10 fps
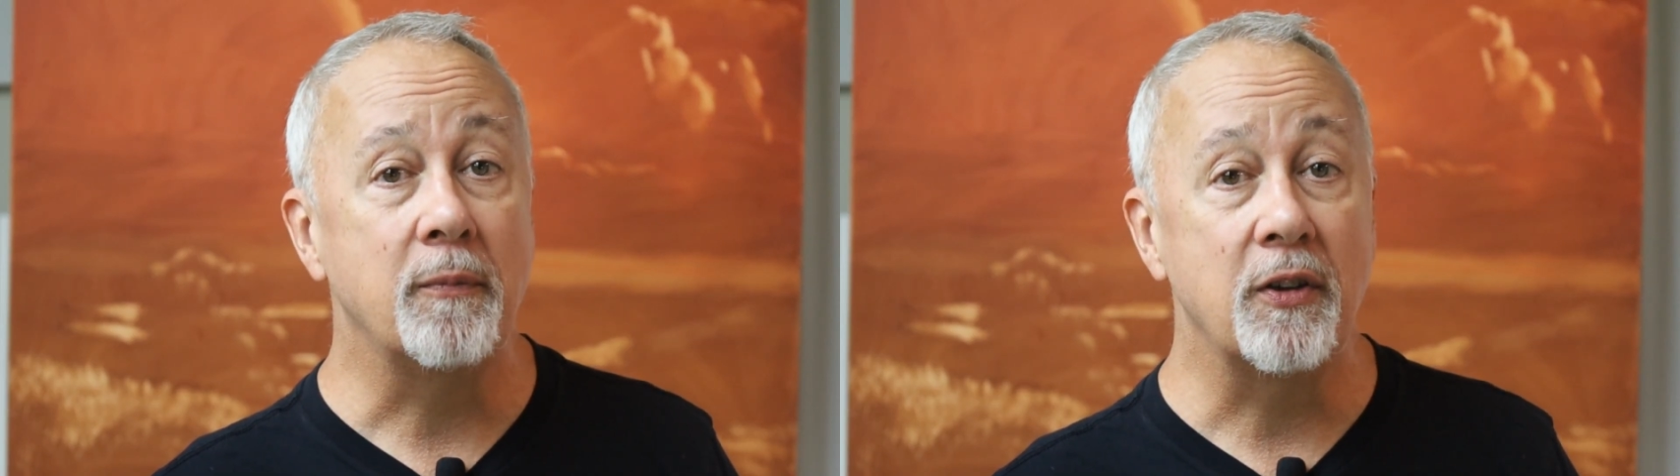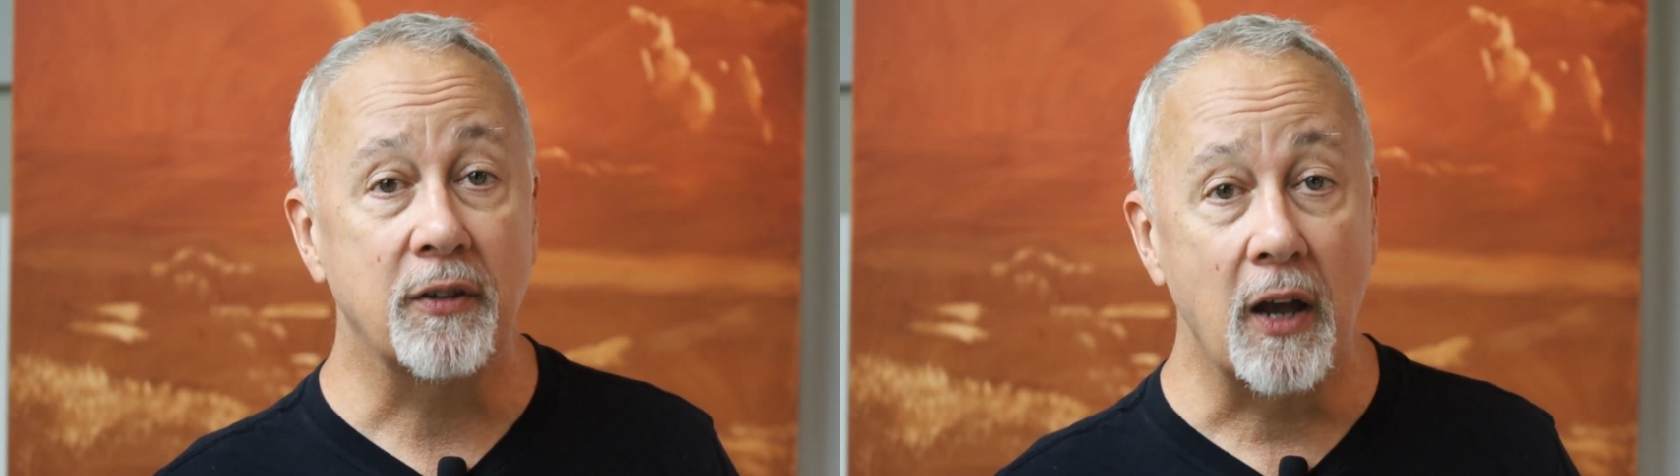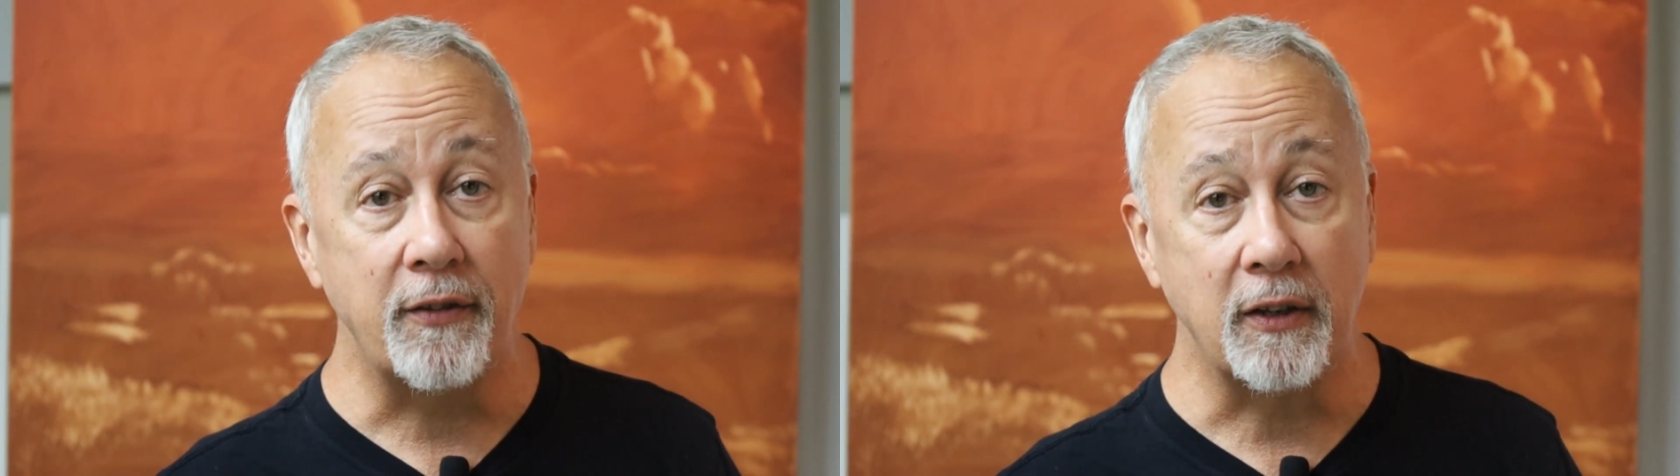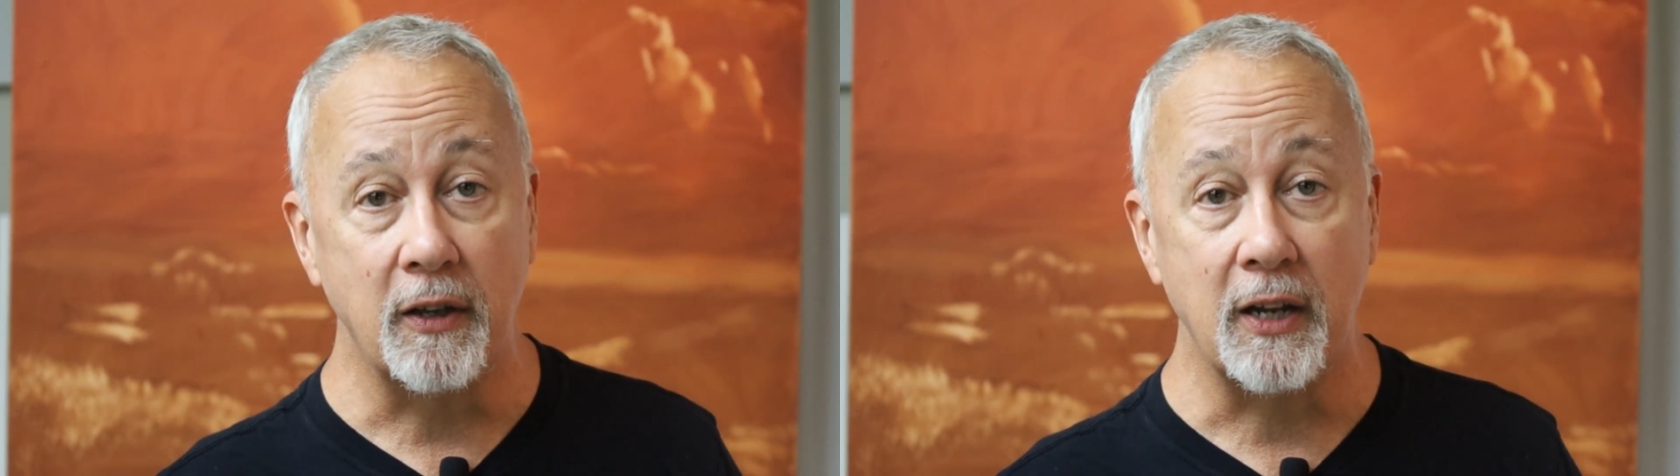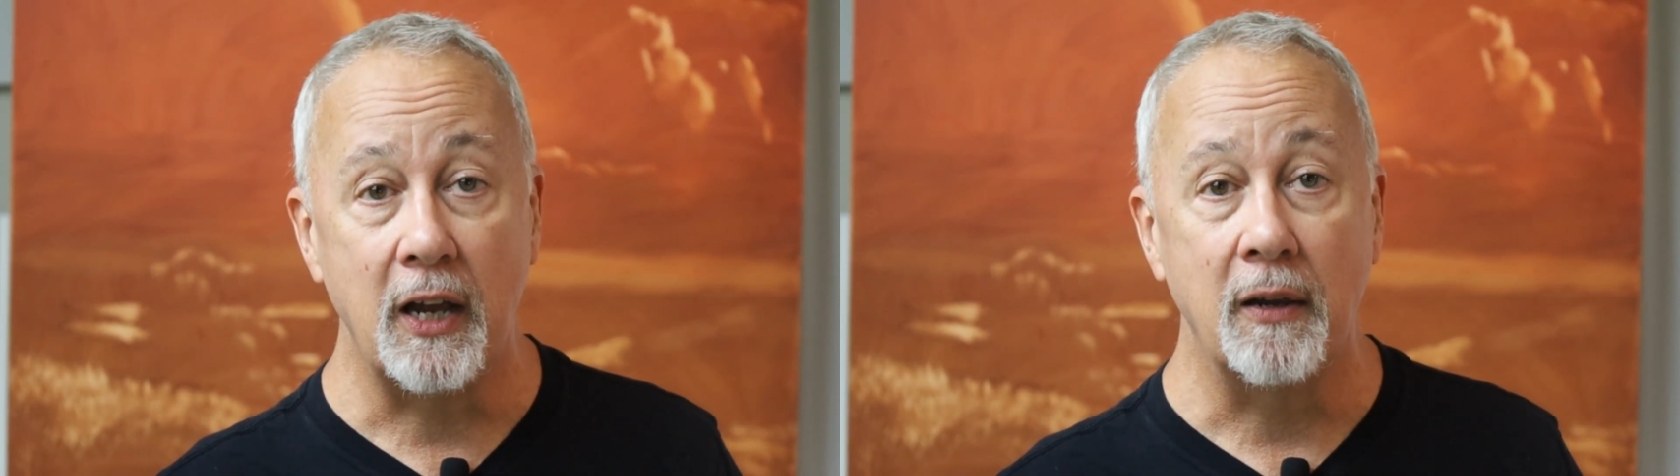discussing
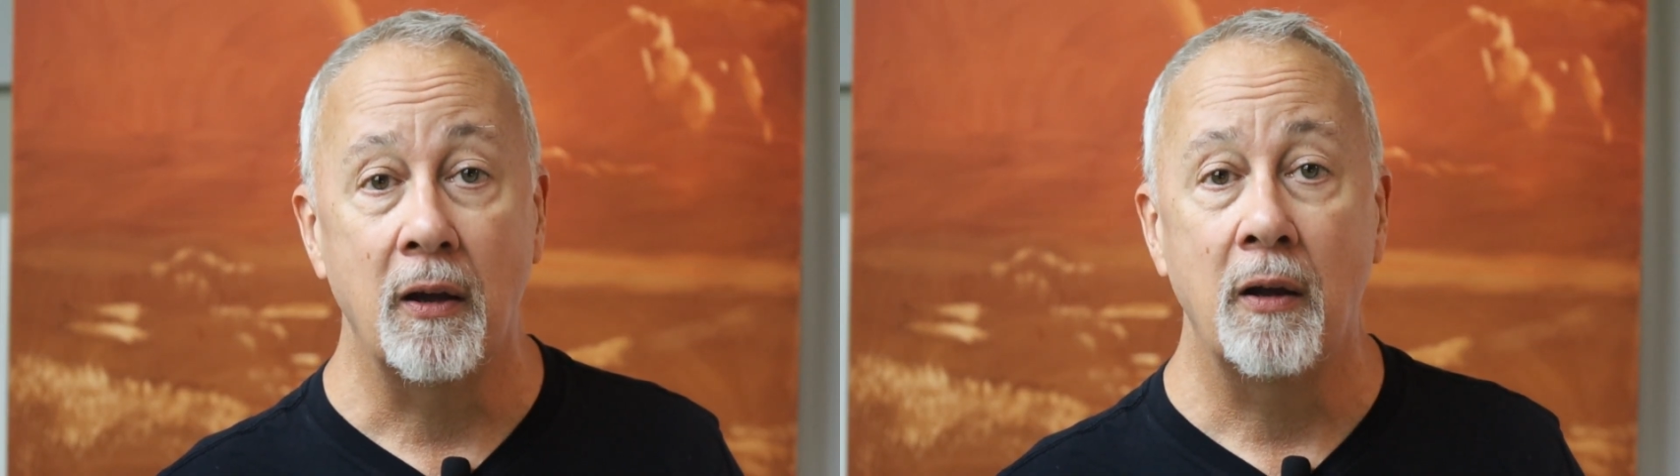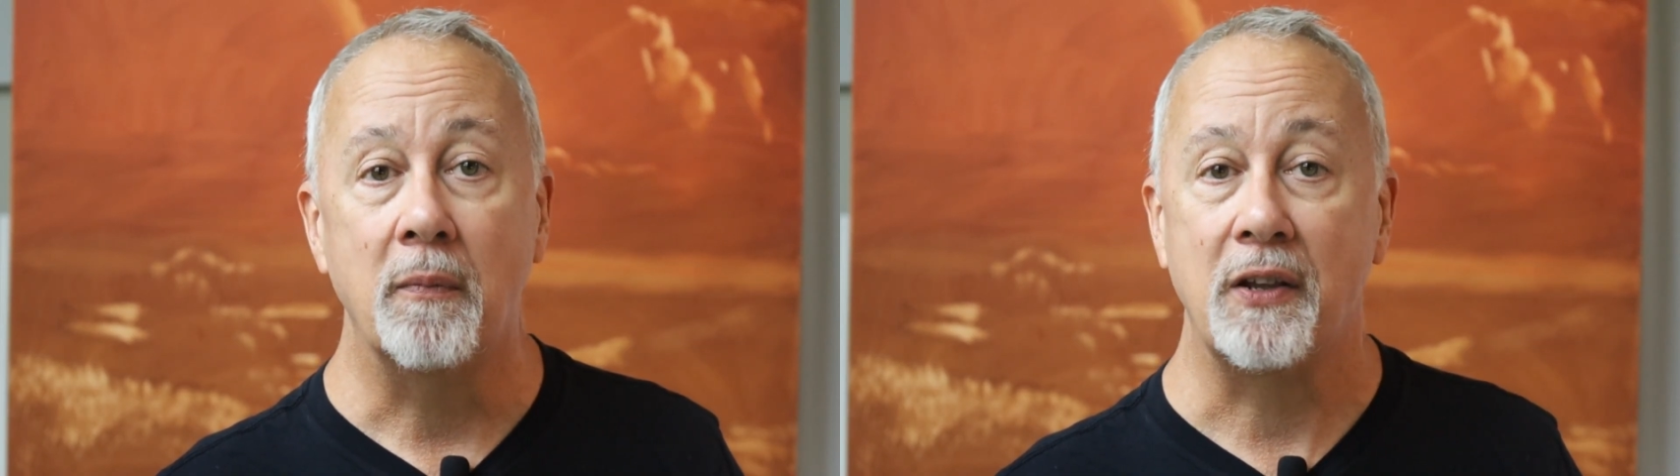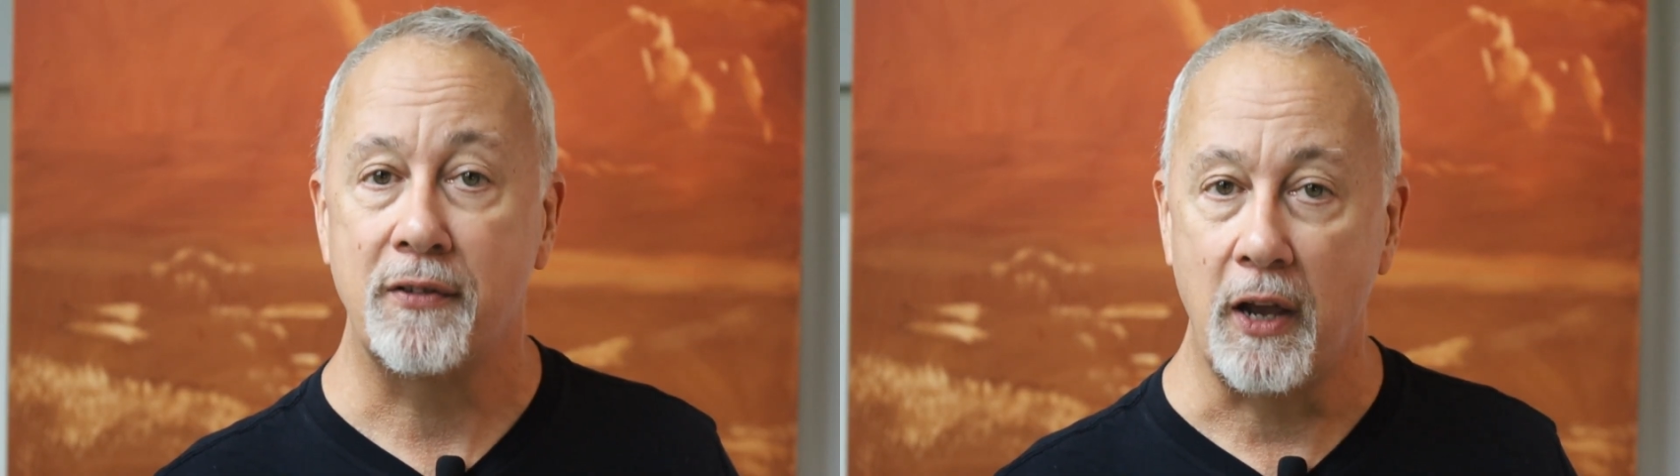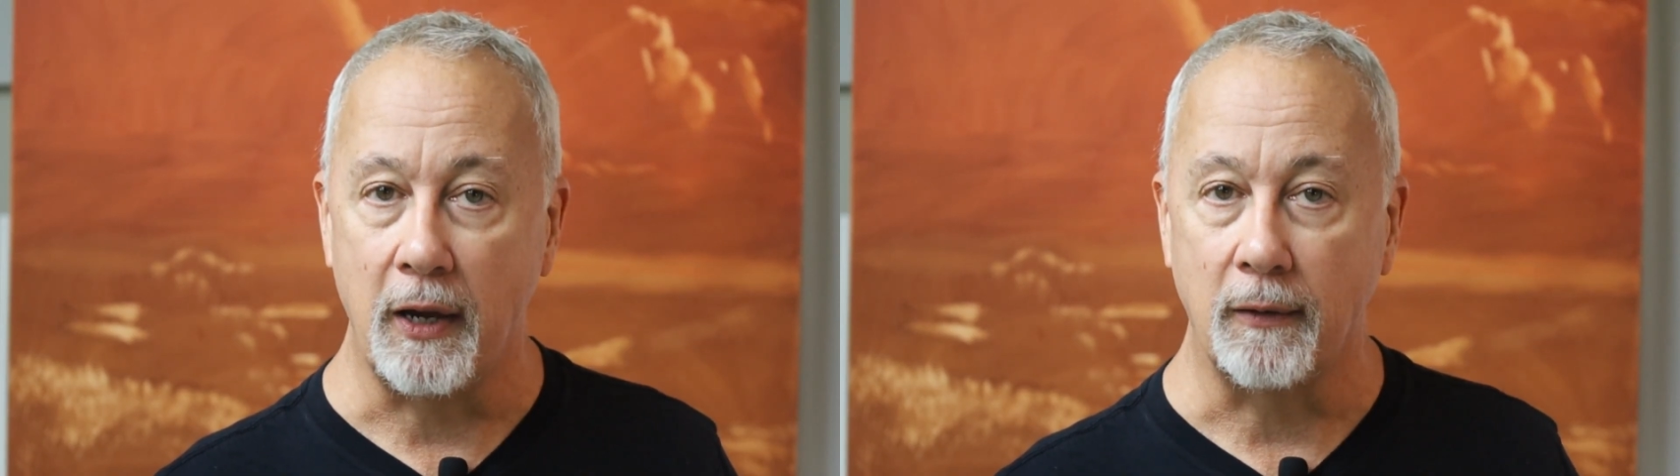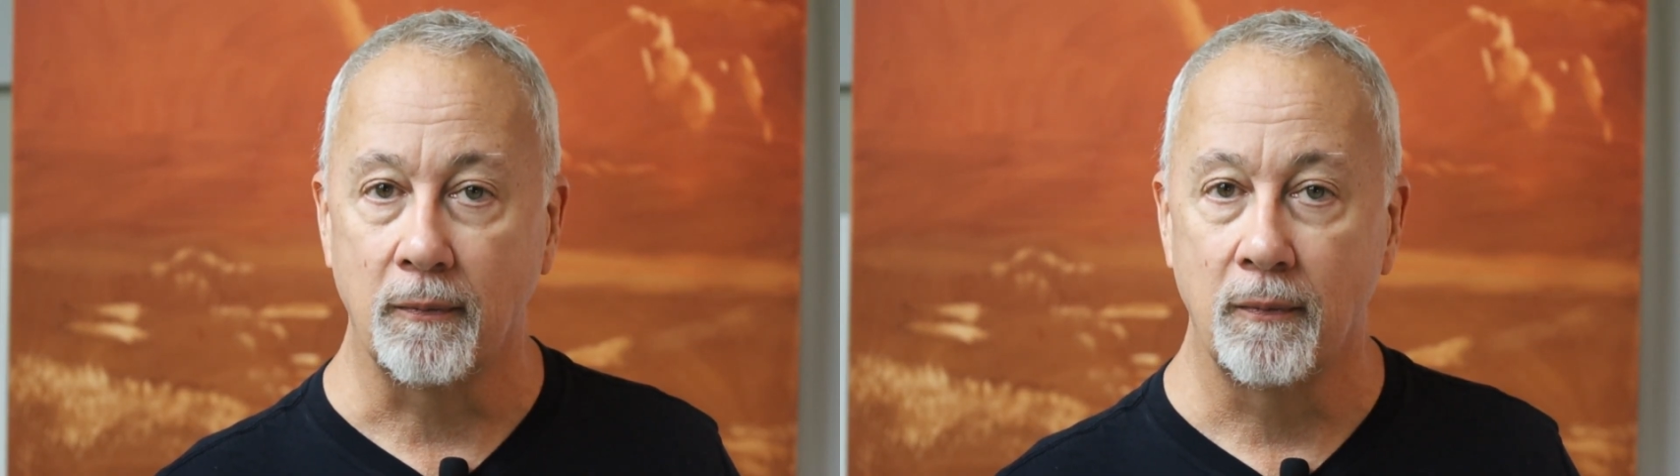today by saying,